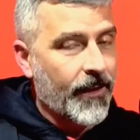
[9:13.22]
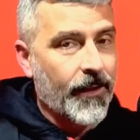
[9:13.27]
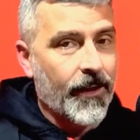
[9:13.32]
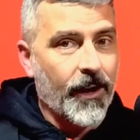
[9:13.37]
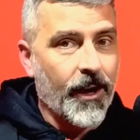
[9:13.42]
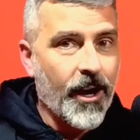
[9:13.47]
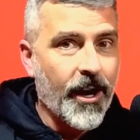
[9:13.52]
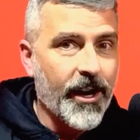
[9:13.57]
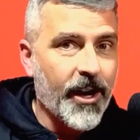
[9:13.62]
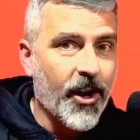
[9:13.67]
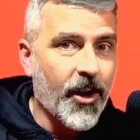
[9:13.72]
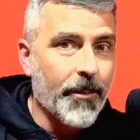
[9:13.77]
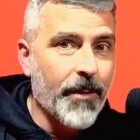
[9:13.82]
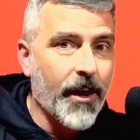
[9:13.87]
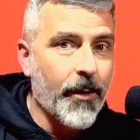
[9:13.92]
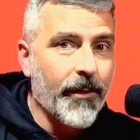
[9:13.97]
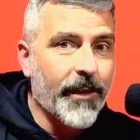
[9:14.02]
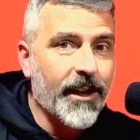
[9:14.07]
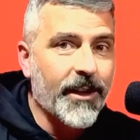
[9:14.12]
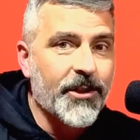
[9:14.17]
All right,
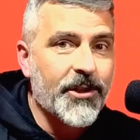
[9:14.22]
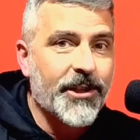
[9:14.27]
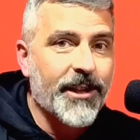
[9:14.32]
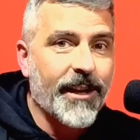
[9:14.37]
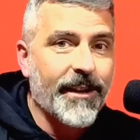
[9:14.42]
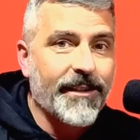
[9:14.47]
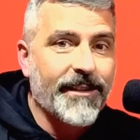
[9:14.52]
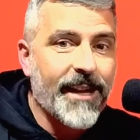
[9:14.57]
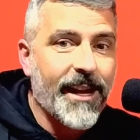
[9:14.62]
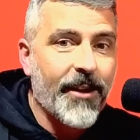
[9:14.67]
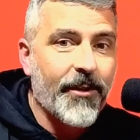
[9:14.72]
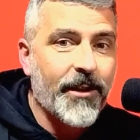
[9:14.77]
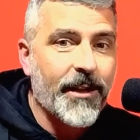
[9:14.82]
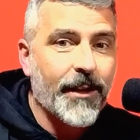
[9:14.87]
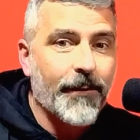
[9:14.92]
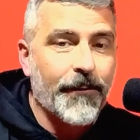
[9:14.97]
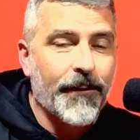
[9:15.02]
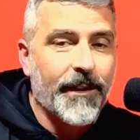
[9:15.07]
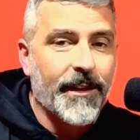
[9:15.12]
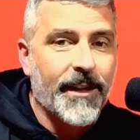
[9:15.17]
everybody, we're going to shut it down
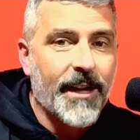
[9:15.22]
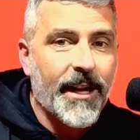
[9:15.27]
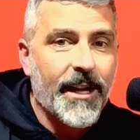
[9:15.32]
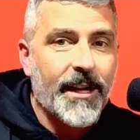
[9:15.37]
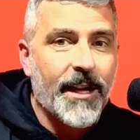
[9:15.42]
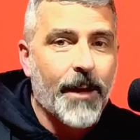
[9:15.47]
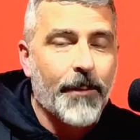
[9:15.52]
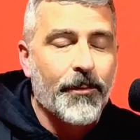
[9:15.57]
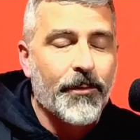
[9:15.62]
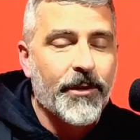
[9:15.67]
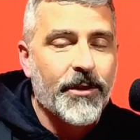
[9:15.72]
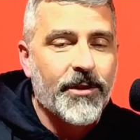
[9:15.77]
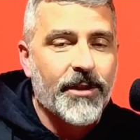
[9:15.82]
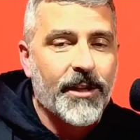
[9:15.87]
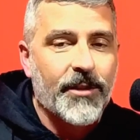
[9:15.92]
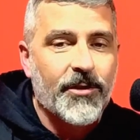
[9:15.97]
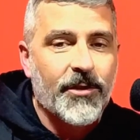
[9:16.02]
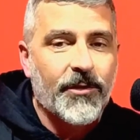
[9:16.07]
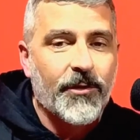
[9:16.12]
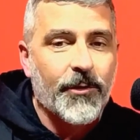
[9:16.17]
here for the night. I
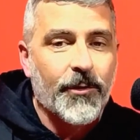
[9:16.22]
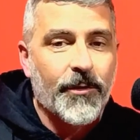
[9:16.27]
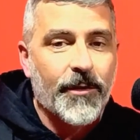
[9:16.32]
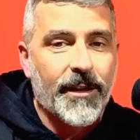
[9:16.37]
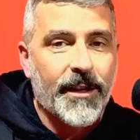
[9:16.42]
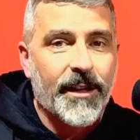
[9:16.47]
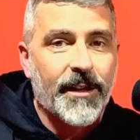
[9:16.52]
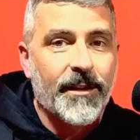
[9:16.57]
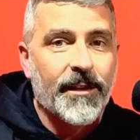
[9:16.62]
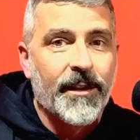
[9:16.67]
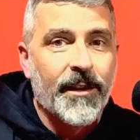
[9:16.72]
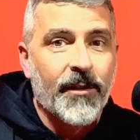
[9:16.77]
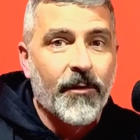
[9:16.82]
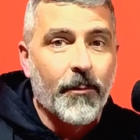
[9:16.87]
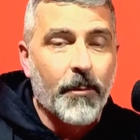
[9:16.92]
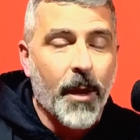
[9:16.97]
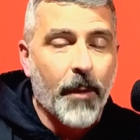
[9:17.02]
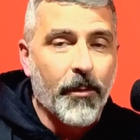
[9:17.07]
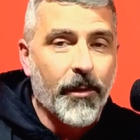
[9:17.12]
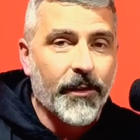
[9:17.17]
appreciate you tuning in.
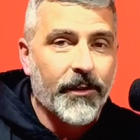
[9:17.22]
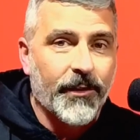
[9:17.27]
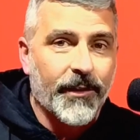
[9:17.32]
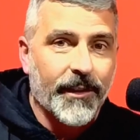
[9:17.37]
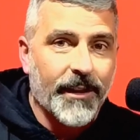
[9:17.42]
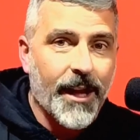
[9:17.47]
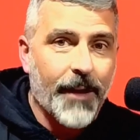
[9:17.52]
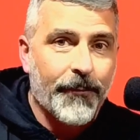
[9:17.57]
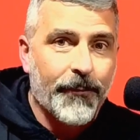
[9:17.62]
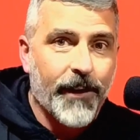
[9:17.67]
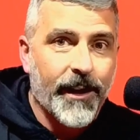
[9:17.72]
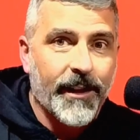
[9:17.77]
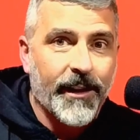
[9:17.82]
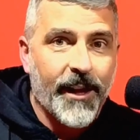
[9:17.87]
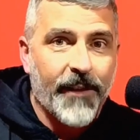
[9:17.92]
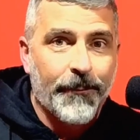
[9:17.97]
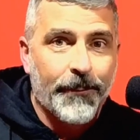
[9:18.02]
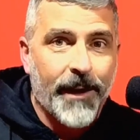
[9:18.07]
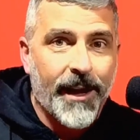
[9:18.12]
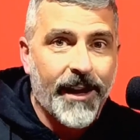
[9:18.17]
Remember, it's the Left, Right,
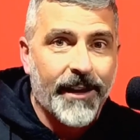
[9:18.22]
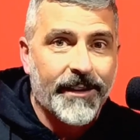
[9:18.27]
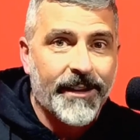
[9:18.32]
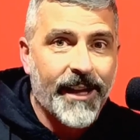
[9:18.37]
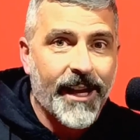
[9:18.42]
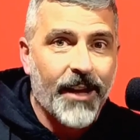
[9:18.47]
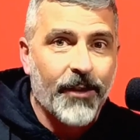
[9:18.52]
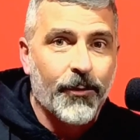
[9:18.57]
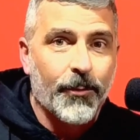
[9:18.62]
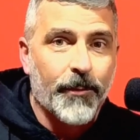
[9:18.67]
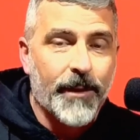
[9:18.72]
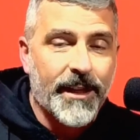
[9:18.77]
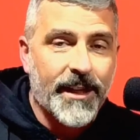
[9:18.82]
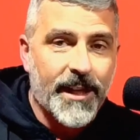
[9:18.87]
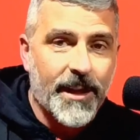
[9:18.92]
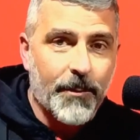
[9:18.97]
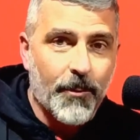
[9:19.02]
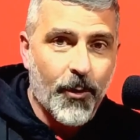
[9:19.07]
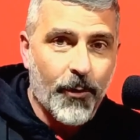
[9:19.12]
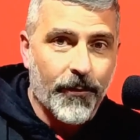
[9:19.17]
Left podcast. We
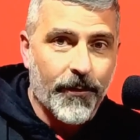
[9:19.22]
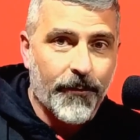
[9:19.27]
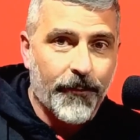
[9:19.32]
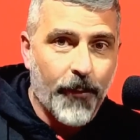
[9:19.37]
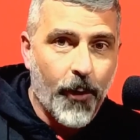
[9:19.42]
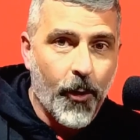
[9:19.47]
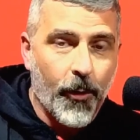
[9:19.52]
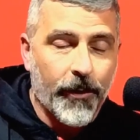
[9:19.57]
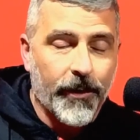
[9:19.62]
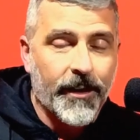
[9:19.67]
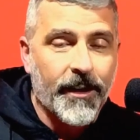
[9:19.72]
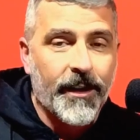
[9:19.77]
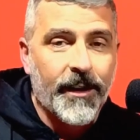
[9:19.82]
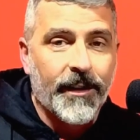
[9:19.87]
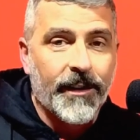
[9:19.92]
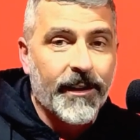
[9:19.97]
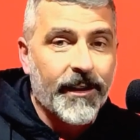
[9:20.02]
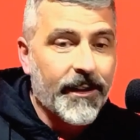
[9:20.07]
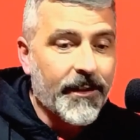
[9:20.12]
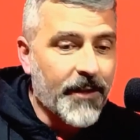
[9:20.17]
keep moving forward,
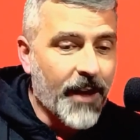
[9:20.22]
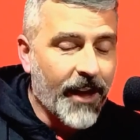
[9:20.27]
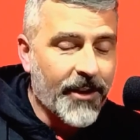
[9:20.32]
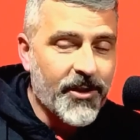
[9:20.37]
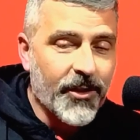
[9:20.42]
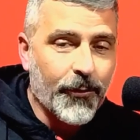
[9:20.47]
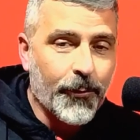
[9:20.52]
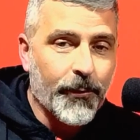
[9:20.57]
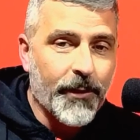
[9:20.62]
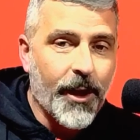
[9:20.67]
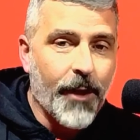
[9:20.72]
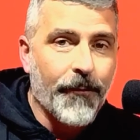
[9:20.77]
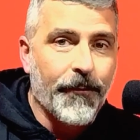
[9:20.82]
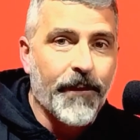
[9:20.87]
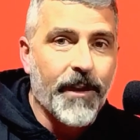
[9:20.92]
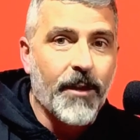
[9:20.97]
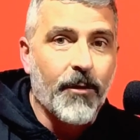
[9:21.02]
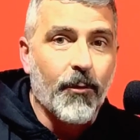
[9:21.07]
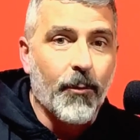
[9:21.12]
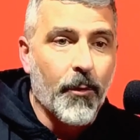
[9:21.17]
not just with our
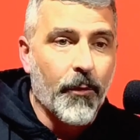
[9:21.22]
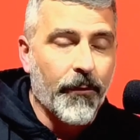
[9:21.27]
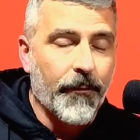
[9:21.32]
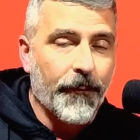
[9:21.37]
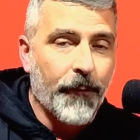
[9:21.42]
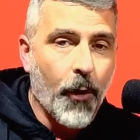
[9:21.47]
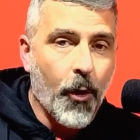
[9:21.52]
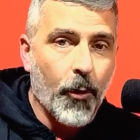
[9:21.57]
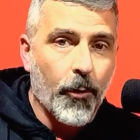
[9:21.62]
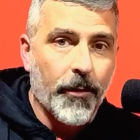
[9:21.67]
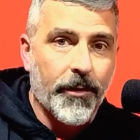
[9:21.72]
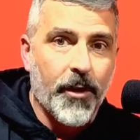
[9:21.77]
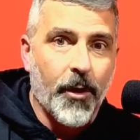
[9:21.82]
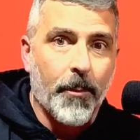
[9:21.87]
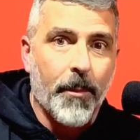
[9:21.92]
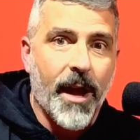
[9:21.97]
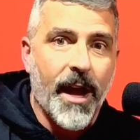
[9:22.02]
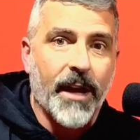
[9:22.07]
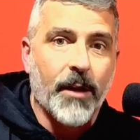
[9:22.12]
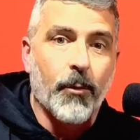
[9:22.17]
feet, moving forward with our
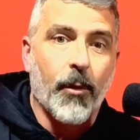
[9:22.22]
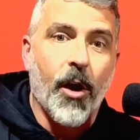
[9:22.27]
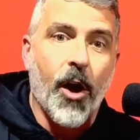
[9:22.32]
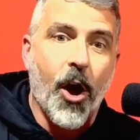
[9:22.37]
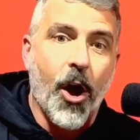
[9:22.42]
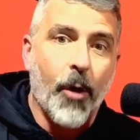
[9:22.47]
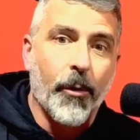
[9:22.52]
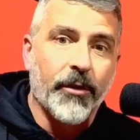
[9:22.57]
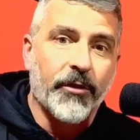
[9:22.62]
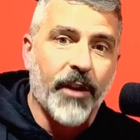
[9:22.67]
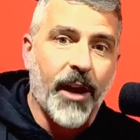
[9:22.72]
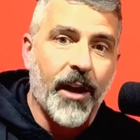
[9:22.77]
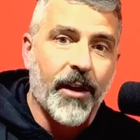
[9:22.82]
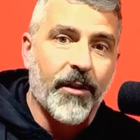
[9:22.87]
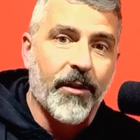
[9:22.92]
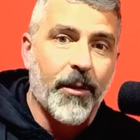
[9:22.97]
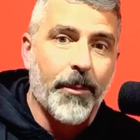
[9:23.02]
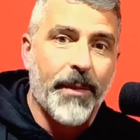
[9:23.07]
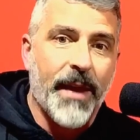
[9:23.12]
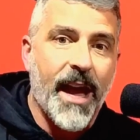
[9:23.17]
mind. We'll always
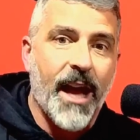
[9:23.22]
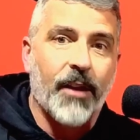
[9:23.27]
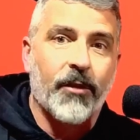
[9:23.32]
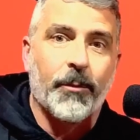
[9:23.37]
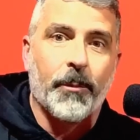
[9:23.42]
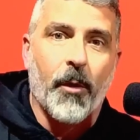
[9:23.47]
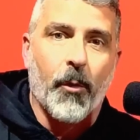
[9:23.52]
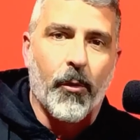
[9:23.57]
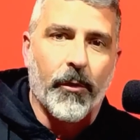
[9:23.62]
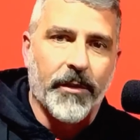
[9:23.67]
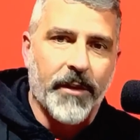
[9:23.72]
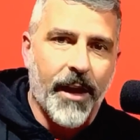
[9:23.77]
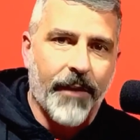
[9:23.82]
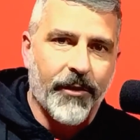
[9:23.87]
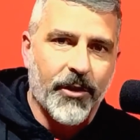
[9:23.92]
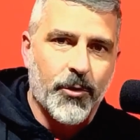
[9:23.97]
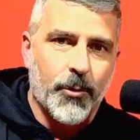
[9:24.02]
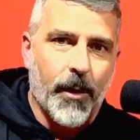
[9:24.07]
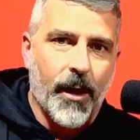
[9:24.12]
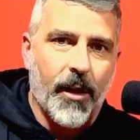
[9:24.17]
honor the past, but we'll
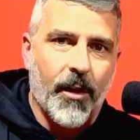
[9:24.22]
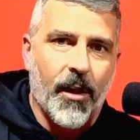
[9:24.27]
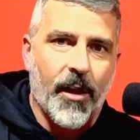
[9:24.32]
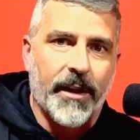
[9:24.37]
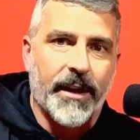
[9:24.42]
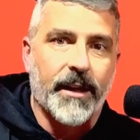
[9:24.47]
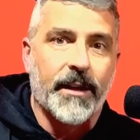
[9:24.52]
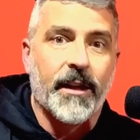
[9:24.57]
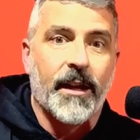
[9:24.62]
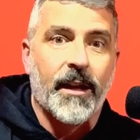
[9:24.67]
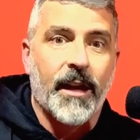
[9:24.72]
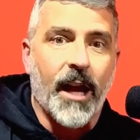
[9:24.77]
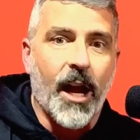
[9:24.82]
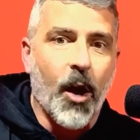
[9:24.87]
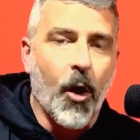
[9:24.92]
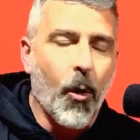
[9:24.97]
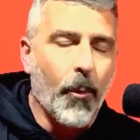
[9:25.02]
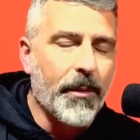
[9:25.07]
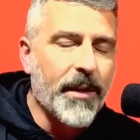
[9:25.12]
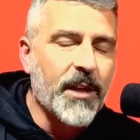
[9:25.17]
never dwell on it. I
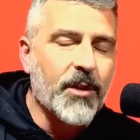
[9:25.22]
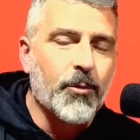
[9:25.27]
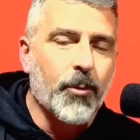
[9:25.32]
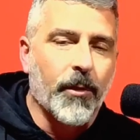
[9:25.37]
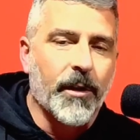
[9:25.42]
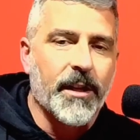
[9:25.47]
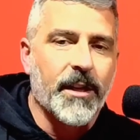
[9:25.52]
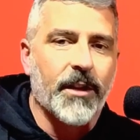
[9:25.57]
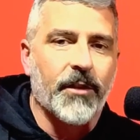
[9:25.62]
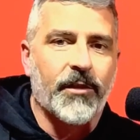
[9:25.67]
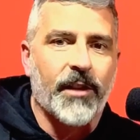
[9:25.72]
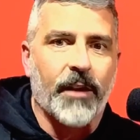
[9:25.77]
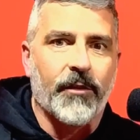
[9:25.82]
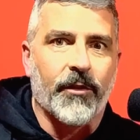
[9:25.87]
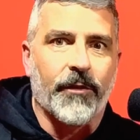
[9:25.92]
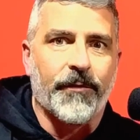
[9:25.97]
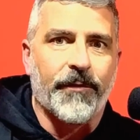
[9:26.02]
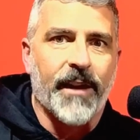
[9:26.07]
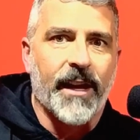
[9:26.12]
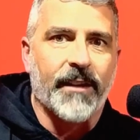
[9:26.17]
hope each one of you has
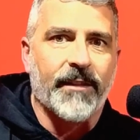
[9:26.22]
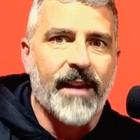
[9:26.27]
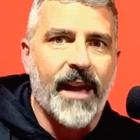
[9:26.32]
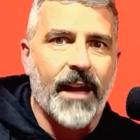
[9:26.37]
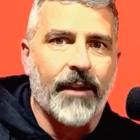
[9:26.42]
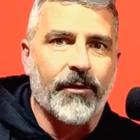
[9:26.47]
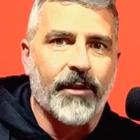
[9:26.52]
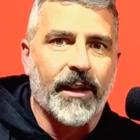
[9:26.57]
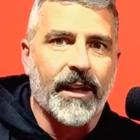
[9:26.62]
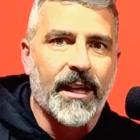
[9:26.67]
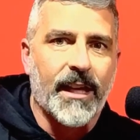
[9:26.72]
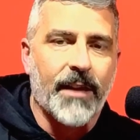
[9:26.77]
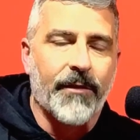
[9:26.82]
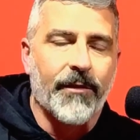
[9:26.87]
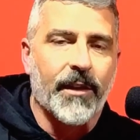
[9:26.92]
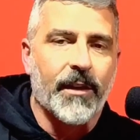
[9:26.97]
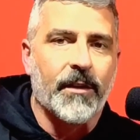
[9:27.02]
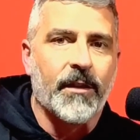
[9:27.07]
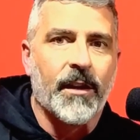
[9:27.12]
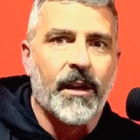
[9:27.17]
a fantastic
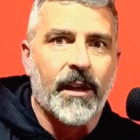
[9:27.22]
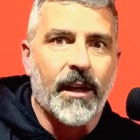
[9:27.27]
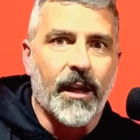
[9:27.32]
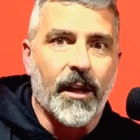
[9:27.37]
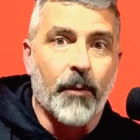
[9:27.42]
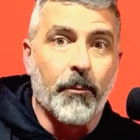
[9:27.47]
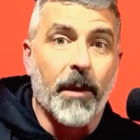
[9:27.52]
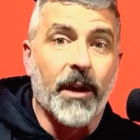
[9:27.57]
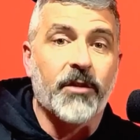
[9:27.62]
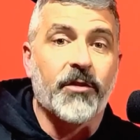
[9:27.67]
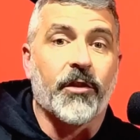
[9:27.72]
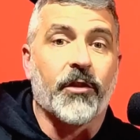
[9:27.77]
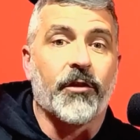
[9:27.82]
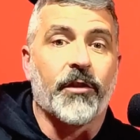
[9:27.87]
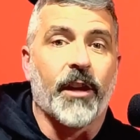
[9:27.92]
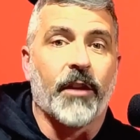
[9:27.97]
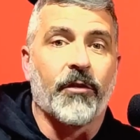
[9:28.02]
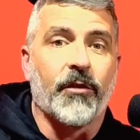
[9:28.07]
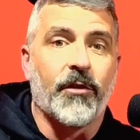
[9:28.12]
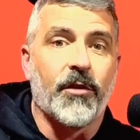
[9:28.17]
evening and much
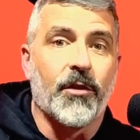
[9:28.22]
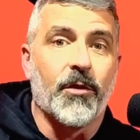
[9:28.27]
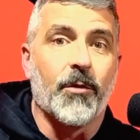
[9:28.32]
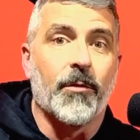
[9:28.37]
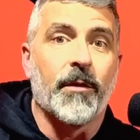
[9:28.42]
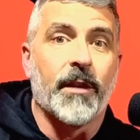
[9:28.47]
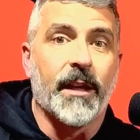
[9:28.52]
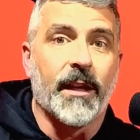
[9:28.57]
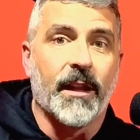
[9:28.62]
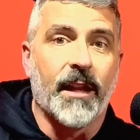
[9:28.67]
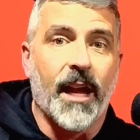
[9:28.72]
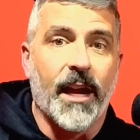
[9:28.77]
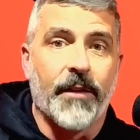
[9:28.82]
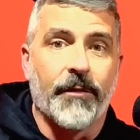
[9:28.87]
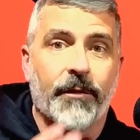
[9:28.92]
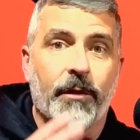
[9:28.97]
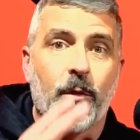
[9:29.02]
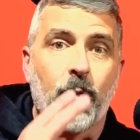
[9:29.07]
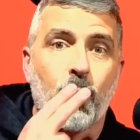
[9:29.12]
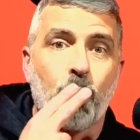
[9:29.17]
success to you in life.